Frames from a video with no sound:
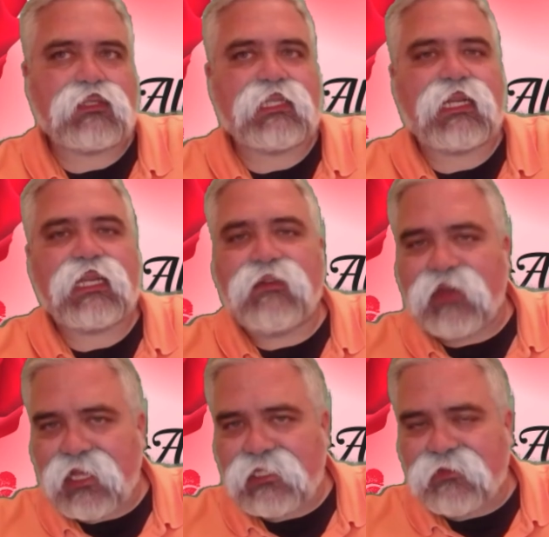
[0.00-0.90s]

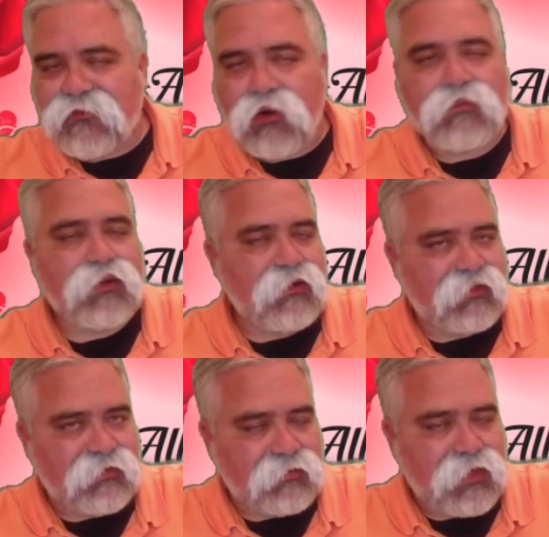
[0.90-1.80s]
significance for
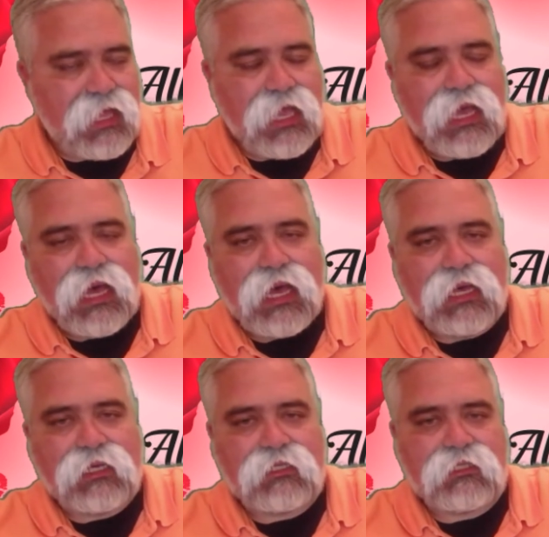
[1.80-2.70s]
both of
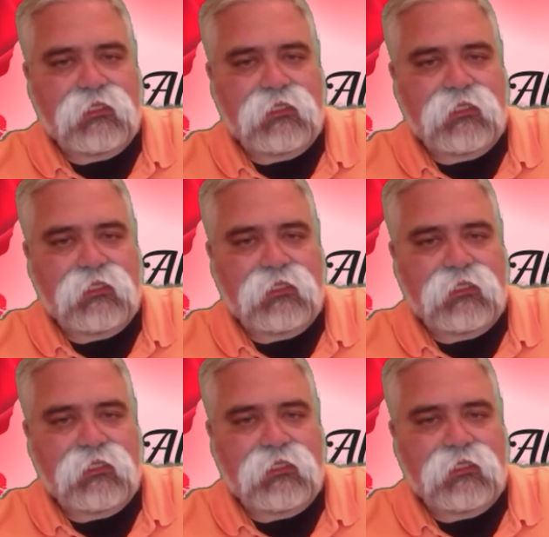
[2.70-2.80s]
them.